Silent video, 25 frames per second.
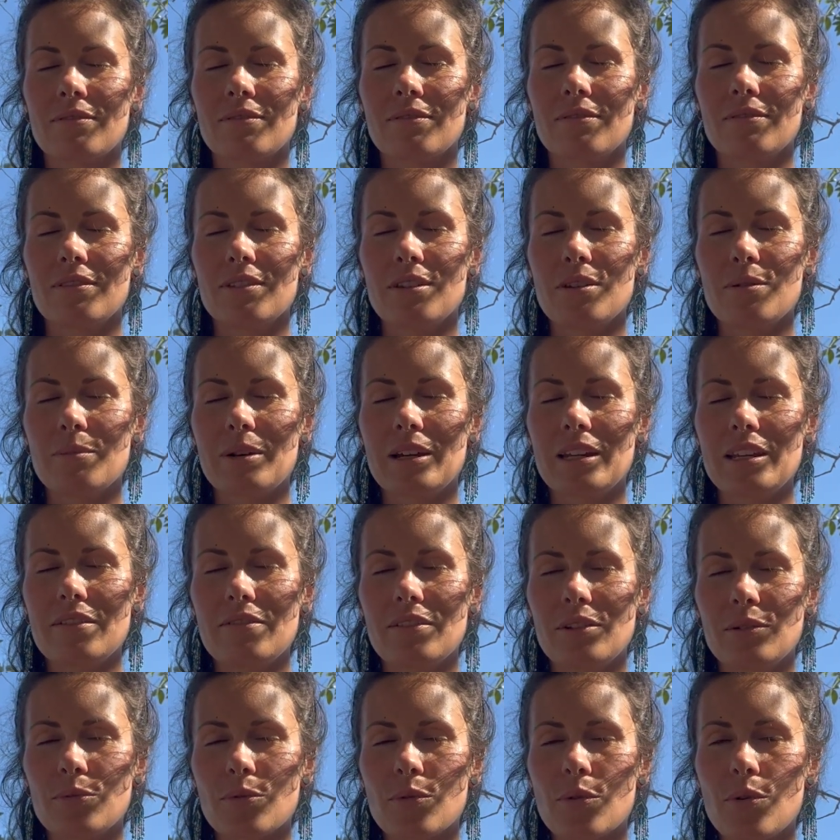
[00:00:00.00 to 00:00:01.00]
You might
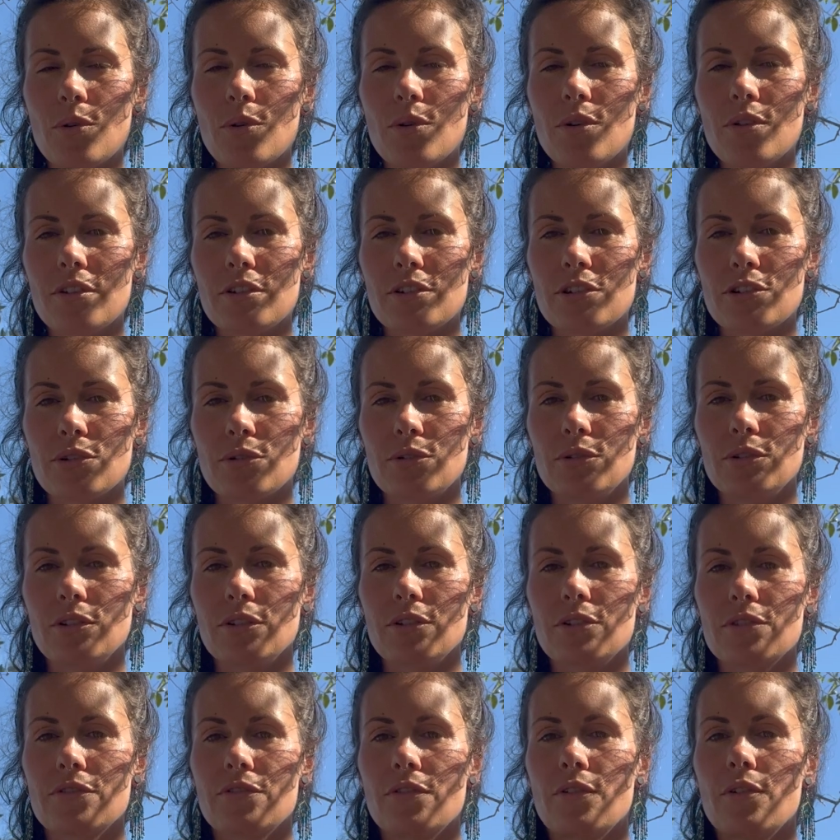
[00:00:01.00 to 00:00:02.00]
even roll the
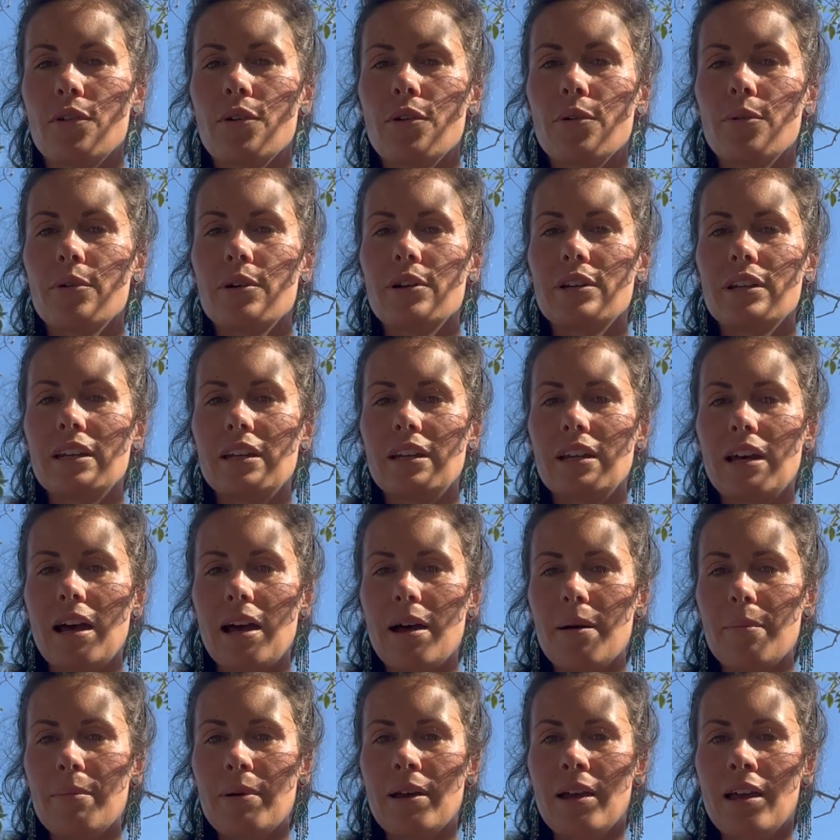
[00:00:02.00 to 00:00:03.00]
shoulders forward and
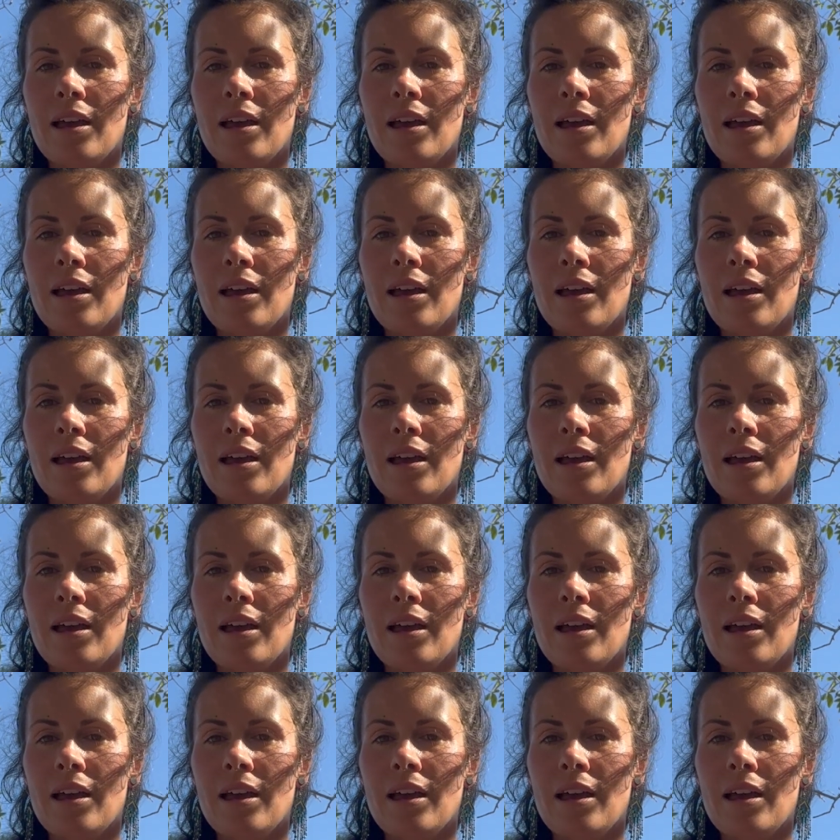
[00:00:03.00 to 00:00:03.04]
up,